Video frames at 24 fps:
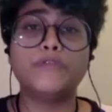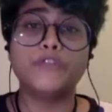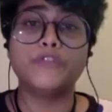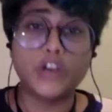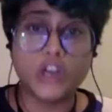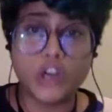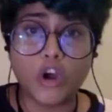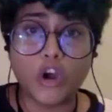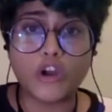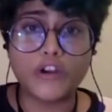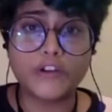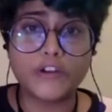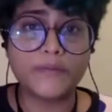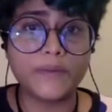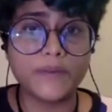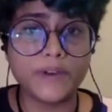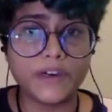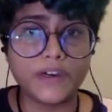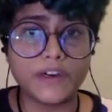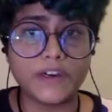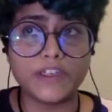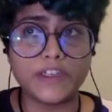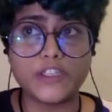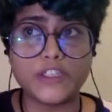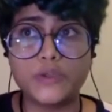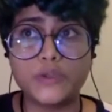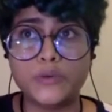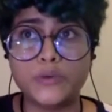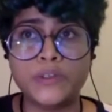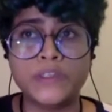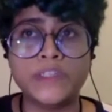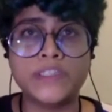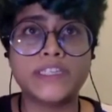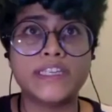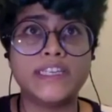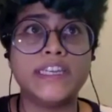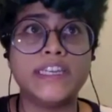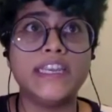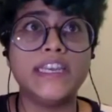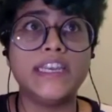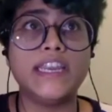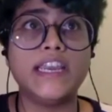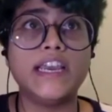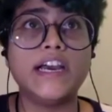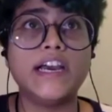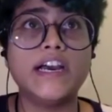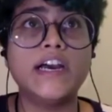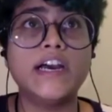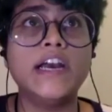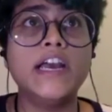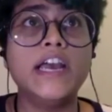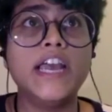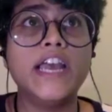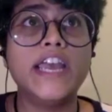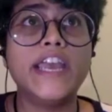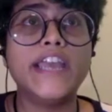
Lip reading: For a lot of students in India,